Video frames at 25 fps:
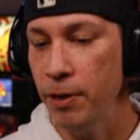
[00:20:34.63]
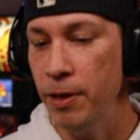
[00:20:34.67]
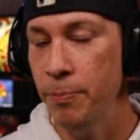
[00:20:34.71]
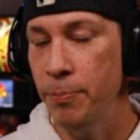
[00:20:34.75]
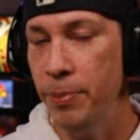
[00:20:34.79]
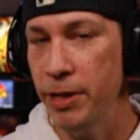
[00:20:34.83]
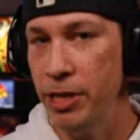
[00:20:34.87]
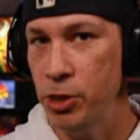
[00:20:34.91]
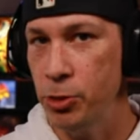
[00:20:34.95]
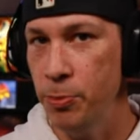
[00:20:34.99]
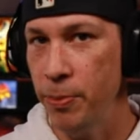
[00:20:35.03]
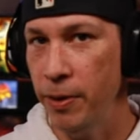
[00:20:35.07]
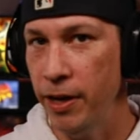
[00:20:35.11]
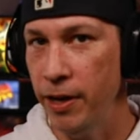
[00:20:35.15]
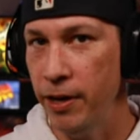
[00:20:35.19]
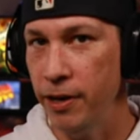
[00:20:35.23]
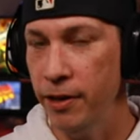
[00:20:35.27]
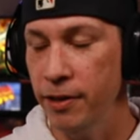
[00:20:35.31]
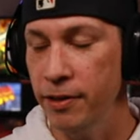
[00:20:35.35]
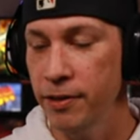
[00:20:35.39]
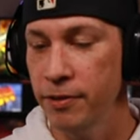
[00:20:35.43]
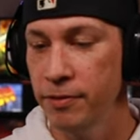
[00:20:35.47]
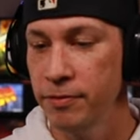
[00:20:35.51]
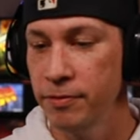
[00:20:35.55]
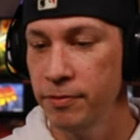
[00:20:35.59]
to play Beach
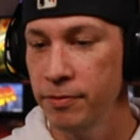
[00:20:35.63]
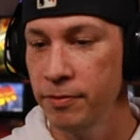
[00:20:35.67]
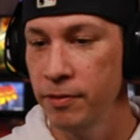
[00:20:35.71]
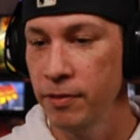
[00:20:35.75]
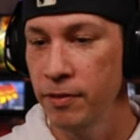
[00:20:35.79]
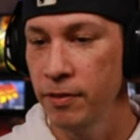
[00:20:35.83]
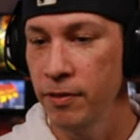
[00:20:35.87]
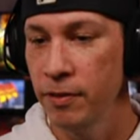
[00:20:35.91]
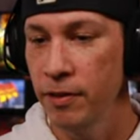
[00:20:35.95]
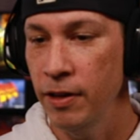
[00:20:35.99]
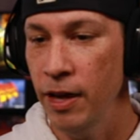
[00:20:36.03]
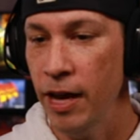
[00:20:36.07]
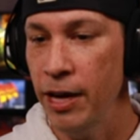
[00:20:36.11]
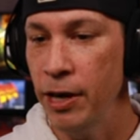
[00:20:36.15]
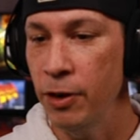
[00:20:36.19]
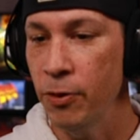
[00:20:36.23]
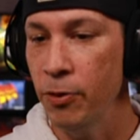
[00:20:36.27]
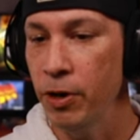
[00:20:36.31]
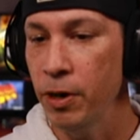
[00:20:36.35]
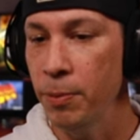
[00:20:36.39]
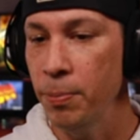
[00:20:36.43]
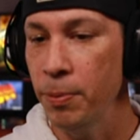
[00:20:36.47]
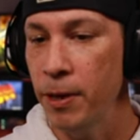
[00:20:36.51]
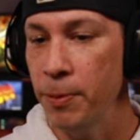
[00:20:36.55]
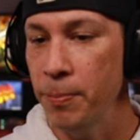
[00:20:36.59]
Panic. I don't
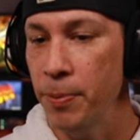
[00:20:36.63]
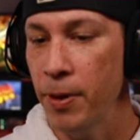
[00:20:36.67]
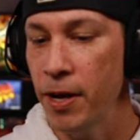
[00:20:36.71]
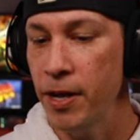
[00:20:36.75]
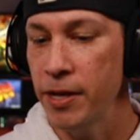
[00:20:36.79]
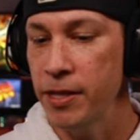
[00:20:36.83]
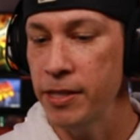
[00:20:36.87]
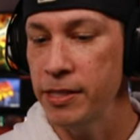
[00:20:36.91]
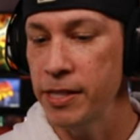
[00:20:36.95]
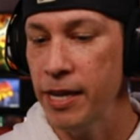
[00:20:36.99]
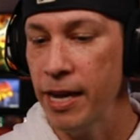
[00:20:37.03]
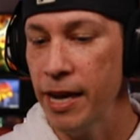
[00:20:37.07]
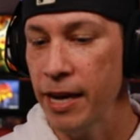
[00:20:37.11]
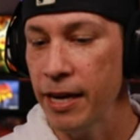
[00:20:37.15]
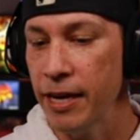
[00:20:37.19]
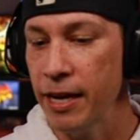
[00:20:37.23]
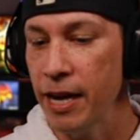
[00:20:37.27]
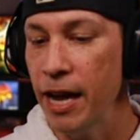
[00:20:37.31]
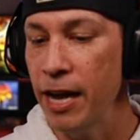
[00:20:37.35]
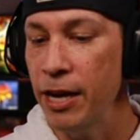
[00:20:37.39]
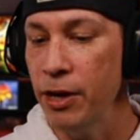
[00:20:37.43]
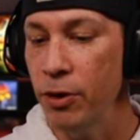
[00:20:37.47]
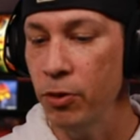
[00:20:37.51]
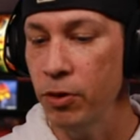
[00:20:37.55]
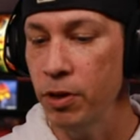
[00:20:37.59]
want to play Pond Attack.
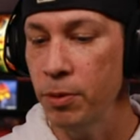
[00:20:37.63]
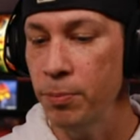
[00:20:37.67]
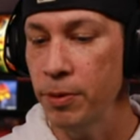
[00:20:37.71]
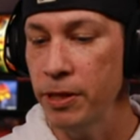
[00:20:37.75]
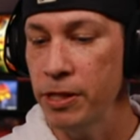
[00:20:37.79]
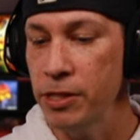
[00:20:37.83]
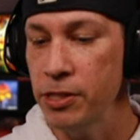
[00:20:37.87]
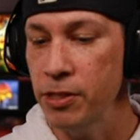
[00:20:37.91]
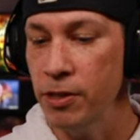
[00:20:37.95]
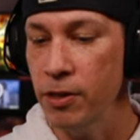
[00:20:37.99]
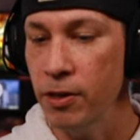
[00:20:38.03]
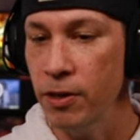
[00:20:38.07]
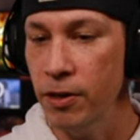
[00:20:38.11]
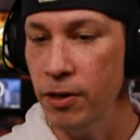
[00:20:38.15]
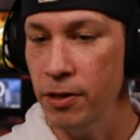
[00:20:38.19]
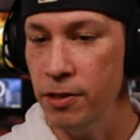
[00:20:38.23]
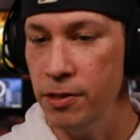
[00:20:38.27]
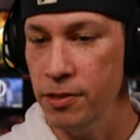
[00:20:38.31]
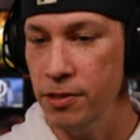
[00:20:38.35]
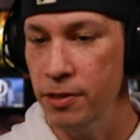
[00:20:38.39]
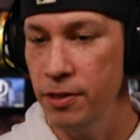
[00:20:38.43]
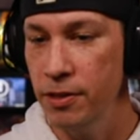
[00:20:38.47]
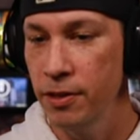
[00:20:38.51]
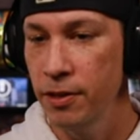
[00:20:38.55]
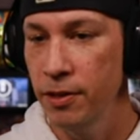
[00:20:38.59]
I don't want to play
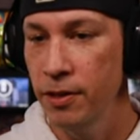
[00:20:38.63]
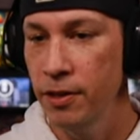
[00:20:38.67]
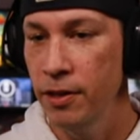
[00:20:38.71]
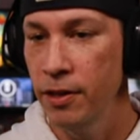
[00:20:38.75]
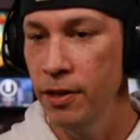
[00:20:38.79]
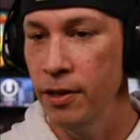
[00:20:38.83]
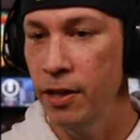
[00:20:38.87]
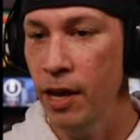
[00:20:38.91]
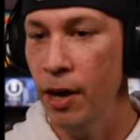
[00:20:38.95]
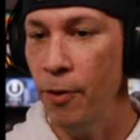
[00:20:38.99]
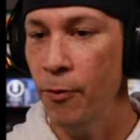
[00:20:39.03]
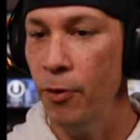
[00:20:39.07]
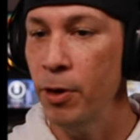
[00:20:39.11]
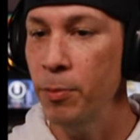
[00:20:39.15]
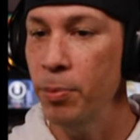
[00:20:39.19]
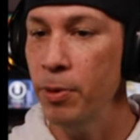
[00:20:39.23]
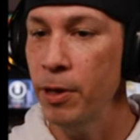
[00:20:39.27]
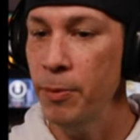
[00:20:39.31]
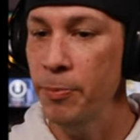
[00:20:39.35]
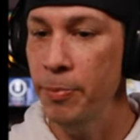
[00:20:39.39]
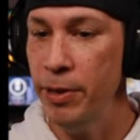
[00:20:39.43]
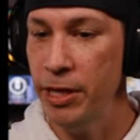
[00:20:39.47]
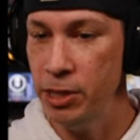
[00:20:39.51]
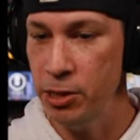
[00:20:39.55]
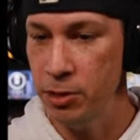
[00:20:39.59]
Scars. I want to
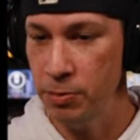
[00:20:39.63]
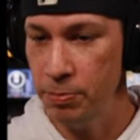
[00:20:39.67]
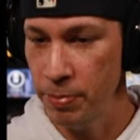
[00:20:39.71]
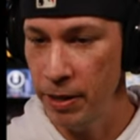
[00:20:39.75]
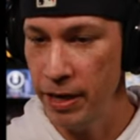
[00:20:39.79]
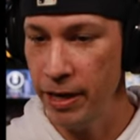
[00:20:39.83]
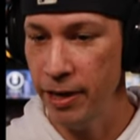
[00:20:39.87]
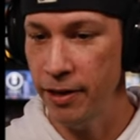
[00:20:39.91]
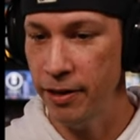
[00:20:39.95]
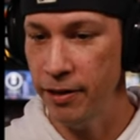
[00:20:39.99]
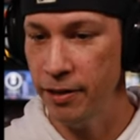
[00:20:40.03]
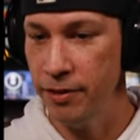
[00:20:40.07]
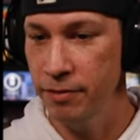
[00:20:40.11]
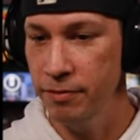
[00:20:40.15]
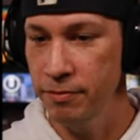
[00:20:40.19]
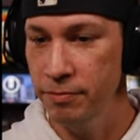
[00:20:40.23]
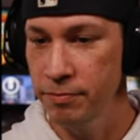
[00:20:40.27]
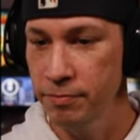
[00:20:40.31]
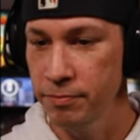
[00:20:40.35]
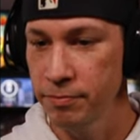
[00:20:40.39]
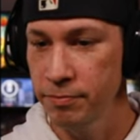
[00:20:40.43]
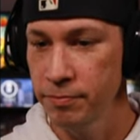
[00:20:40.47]
play Beach Panic.